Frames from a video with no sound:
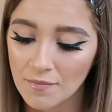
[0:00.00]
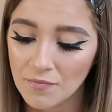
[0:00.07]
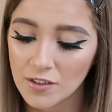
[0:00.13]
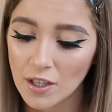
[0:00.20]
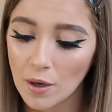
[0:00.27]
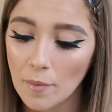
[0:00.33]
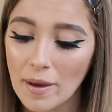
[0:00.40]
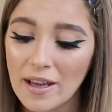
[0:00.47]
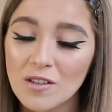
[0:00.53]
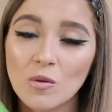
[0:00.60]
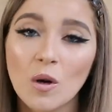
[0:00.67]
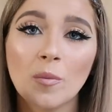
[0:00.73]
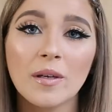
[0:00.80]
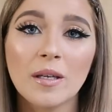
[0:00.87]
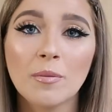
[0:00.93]
So I may as
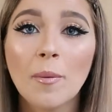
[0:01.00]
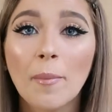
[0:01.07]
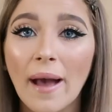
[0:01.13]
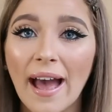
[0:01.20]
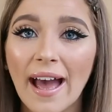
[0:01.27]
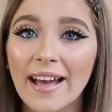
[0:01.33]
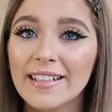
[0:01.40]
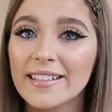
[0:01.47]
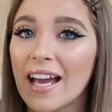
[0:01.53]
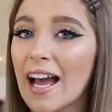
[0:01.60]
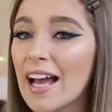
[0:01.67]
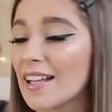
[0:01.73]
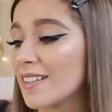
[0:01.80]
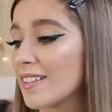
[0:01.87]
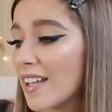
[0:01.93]
well be prepared,
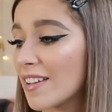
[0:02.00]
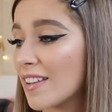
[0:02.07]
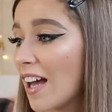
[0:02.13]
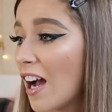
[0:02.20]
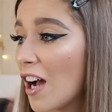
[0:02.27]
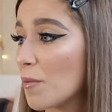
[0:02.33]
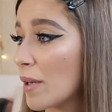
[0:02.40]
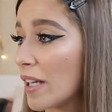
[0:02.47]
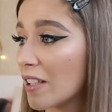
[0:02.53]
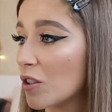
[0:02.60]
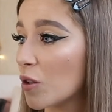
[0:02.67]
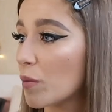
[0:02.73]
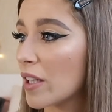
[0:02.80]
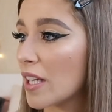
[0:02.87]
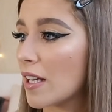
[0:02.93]
and I picked
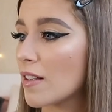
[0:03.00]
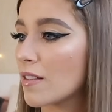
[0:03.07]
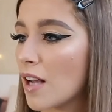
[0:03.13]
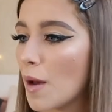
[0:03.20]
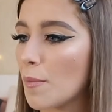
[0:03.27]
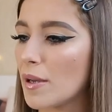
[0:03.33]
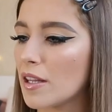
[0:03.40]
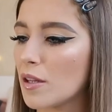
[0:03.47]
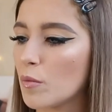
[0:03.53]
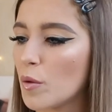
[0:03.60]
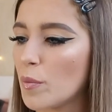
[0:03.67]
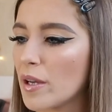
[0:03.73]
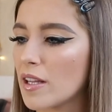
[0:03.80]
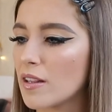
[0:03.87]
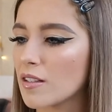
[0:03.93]
up these. I picked them
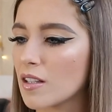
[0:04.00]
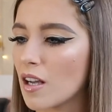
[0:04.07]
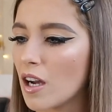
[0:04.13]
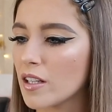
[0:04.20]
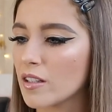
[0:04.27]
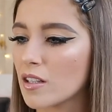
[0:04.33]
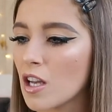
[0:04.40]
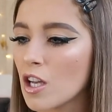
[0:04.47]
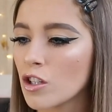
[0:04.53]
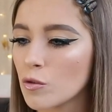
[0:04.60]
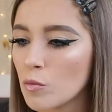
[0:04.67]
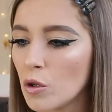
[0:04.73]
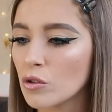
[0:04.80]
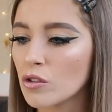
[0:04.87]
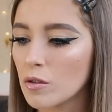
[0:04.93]
up in size
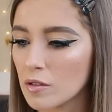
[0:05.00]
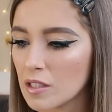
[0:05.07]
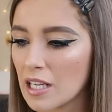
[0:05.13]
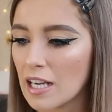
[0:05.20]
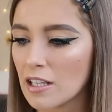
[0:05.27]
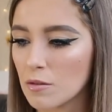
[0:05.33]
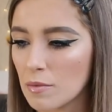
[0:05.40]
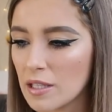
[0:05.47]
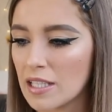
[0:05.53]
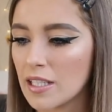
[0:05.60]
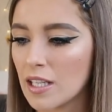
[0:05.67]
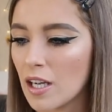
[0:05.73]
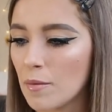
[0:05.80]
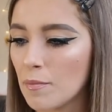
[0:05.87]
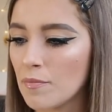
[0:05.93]
small /
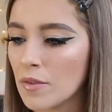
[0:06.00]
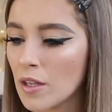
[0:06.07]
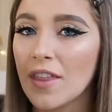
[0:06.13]
medium.